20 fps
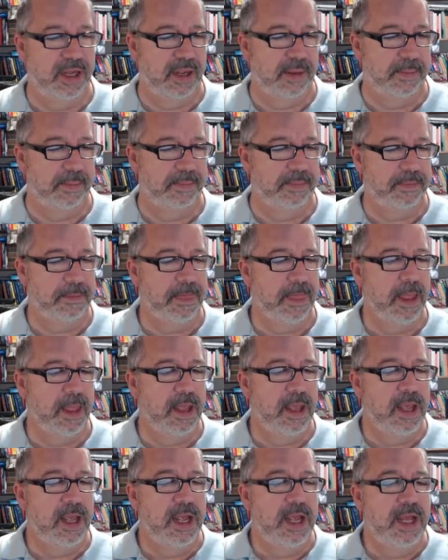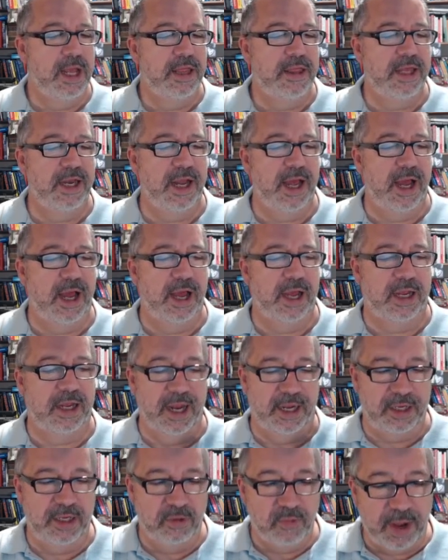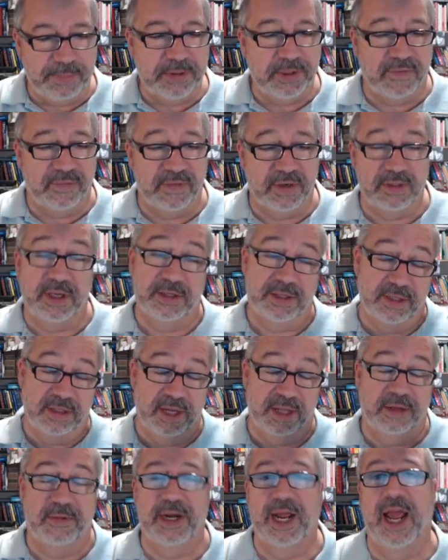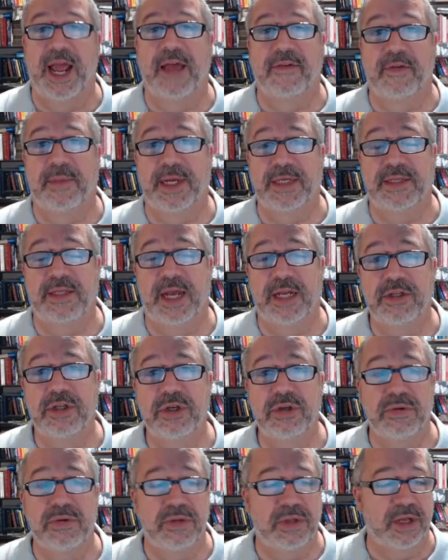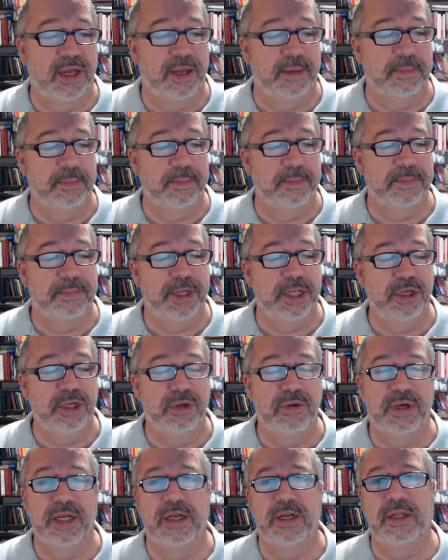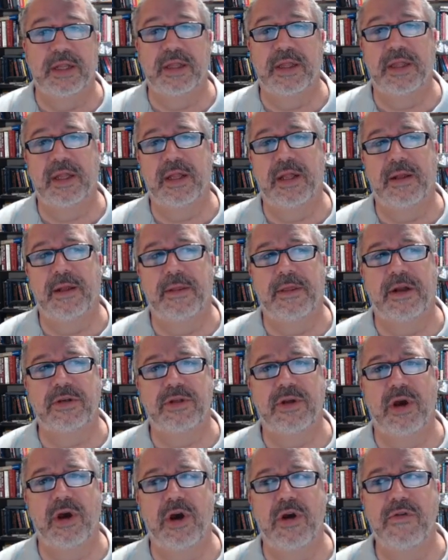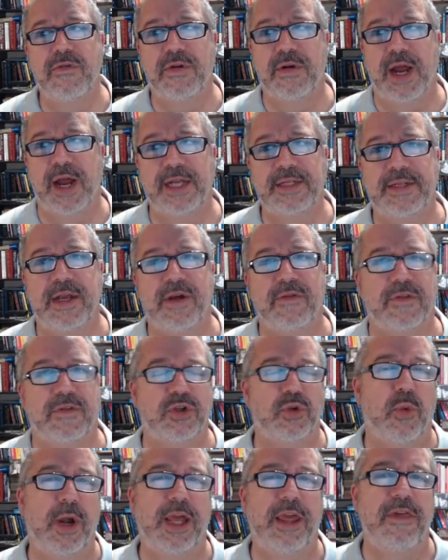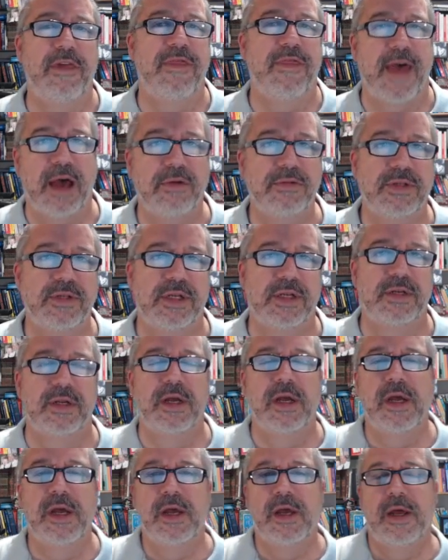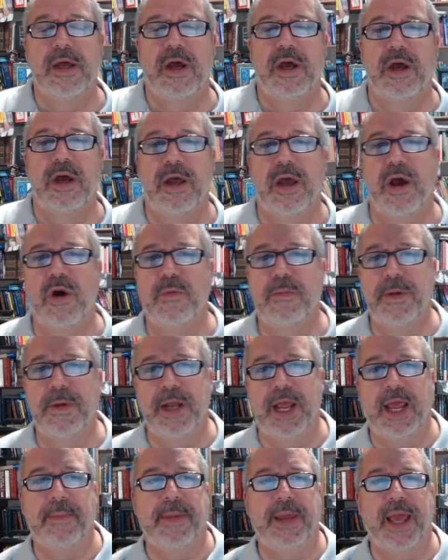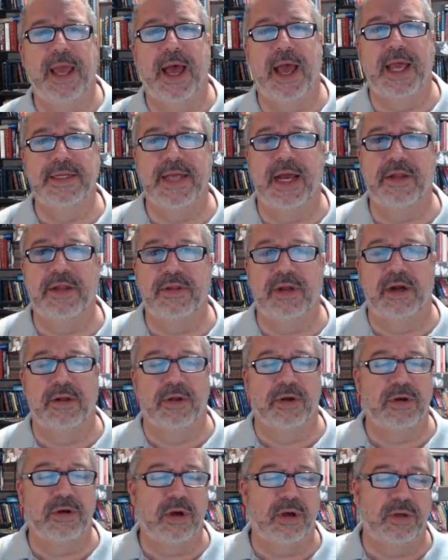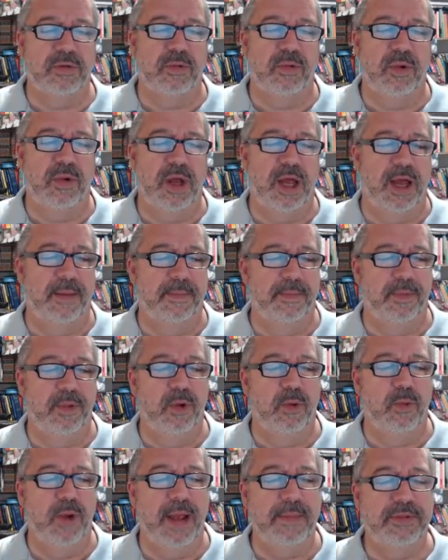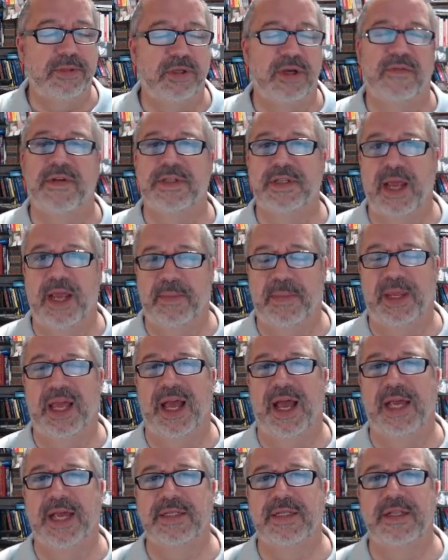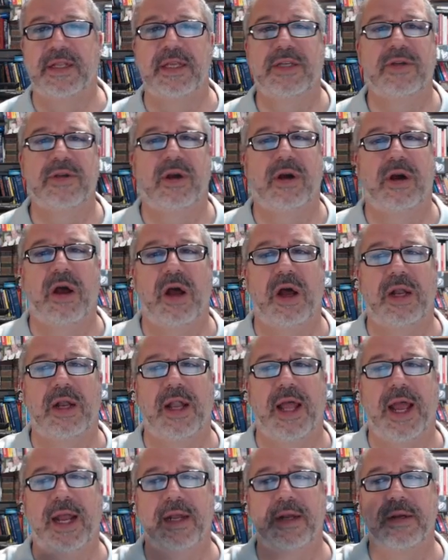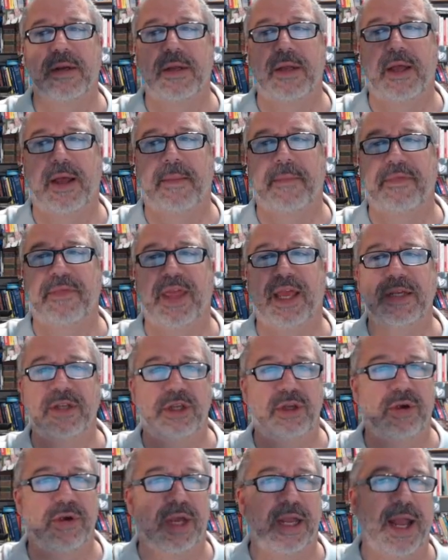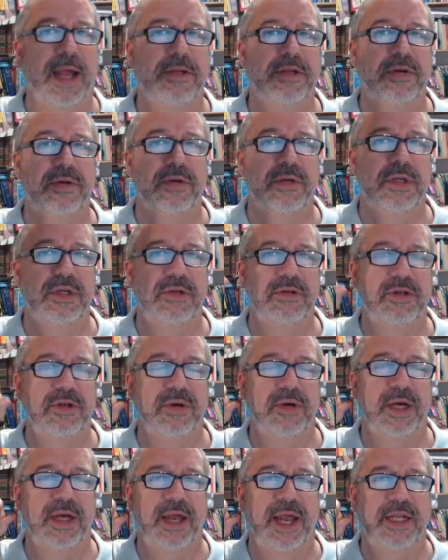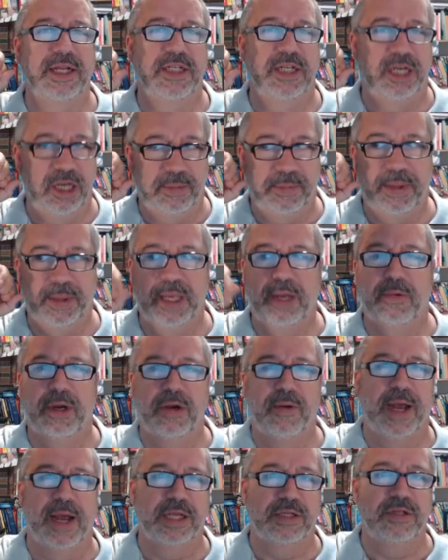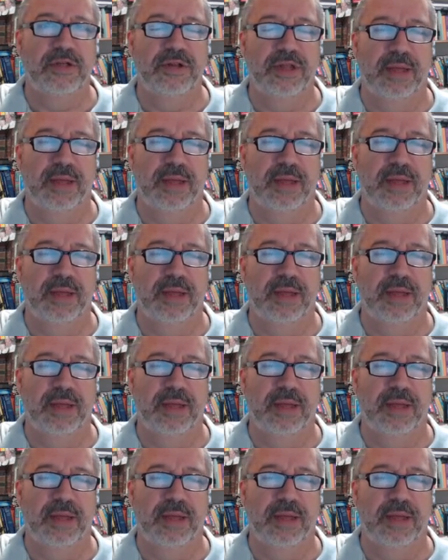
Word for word: Um, then uh, connecting to web service. That's another one I have on my site too. The, um, but you can. There's over I'd say over twenty thousand open APIs out there. They're called um, web service APIs, and these are online um, things that you connect to, and you do a HTTP request to